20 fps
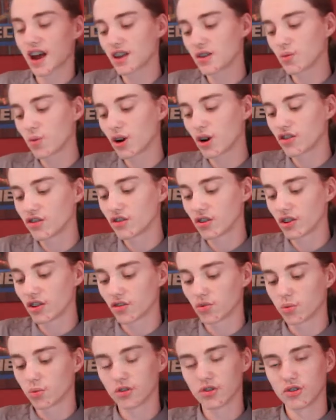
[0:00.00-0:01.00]
How you wanna do
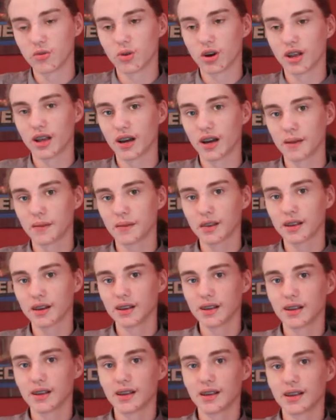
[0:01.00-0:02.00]
this? Would you wanna
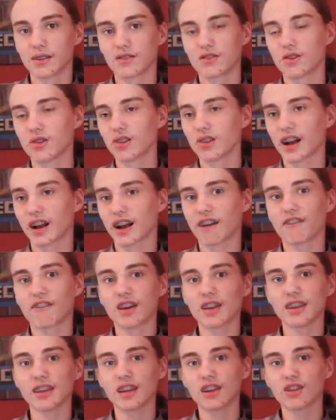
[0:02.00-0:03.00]
do, like, a
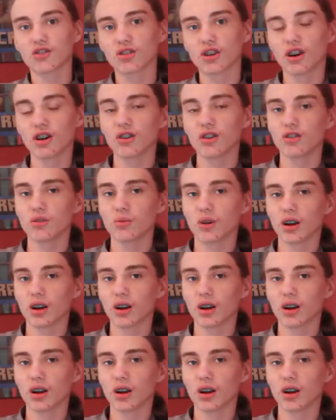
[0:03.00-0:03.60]
funny intro?